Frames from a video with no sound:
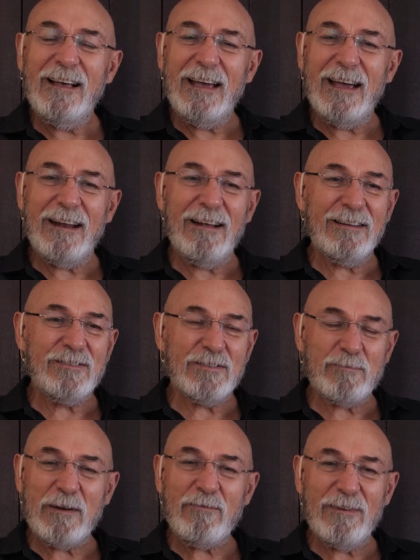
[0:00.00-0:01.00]
And it's
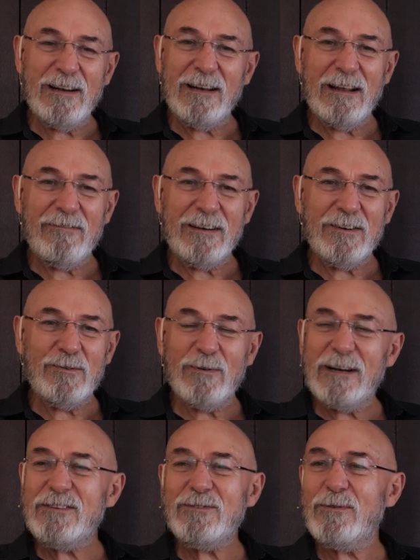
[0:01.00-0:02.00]
just been really lovely to talk.
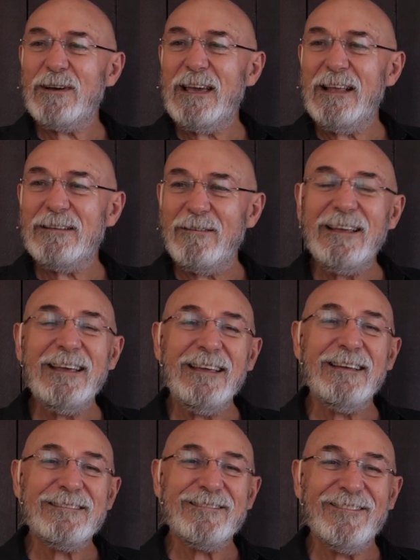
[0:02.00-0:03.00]
Let's talk again. So,
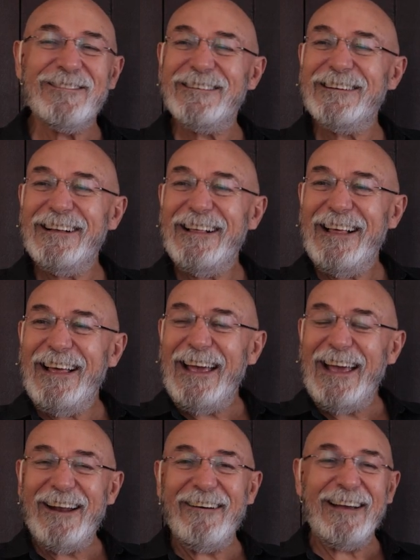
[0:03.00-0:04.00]
yeah, sure.
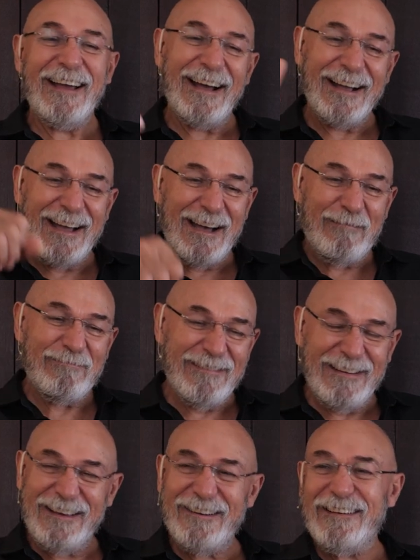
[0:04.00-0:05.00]
And I hung up.
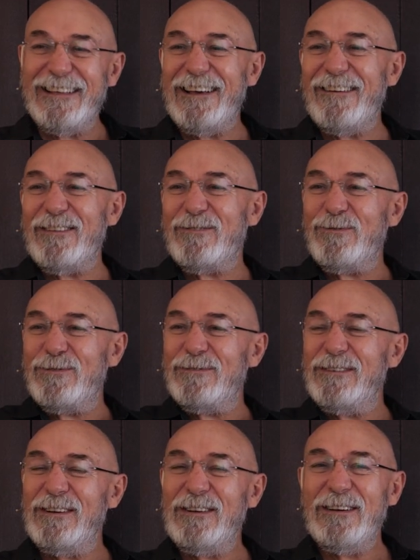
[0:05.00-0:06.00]
And I thought,
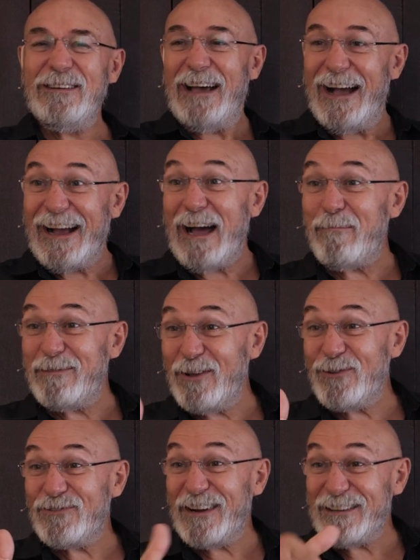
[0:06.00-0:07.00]
hung up
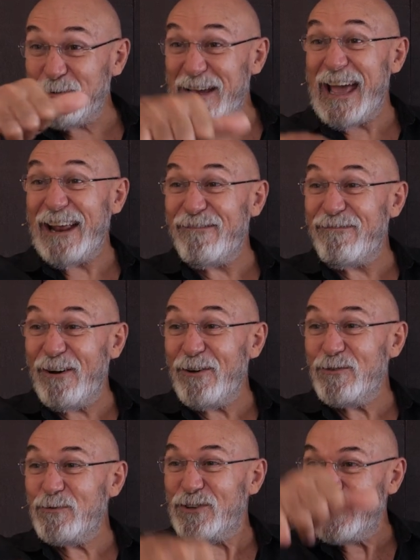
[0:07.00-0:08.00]
those days. We had
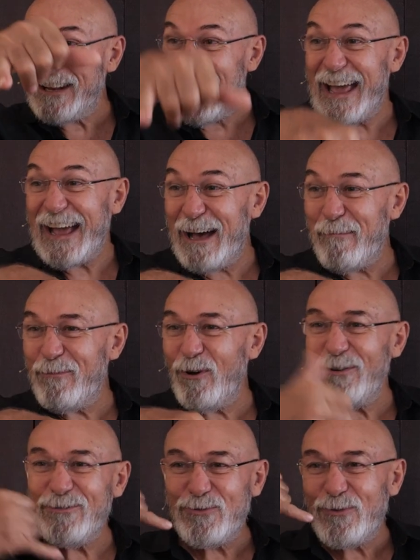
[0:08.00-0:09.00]
phones which you could hang up,
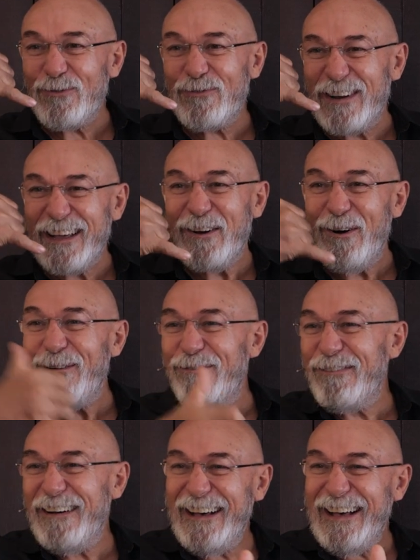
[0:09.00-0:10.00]
not sort of click off.